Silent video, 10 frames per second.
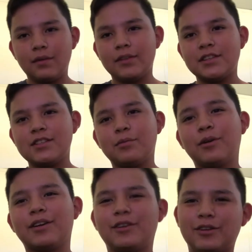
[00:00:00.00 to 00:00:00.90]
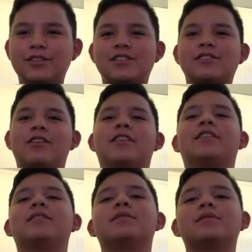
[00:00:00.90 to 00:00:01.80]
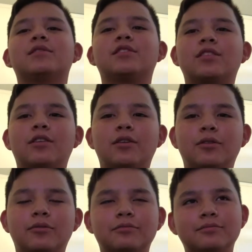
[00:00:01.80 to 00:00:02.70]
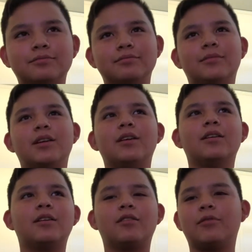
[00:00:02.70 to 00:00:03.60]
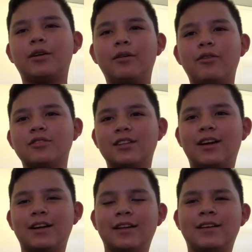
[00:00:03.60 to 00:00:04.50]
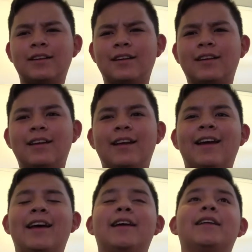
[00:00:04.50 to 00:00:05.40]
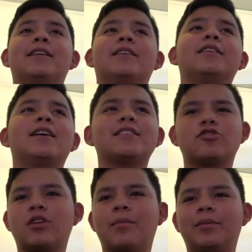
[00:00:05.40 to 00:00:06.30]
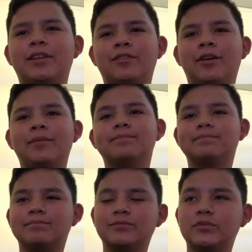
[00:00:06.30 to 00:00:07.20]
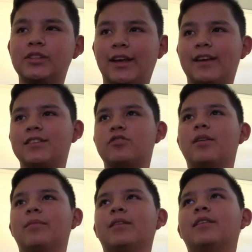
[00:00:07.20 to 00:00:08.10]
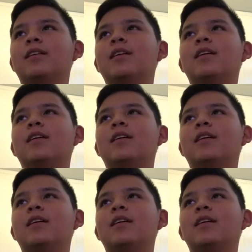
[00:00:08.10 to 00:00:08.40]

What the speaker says: this is where it all started. So we go outside, and he has a trampoline, right? Yeah, he has a trampoline.